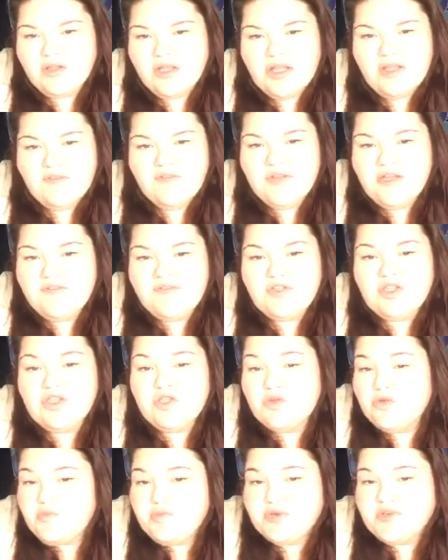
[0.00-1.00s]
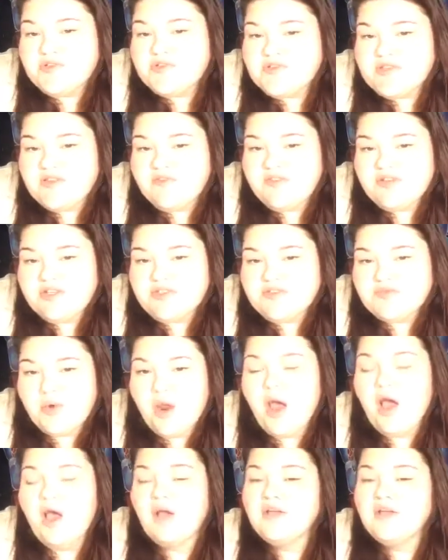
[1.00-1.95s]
Even if you perceive it as wrong,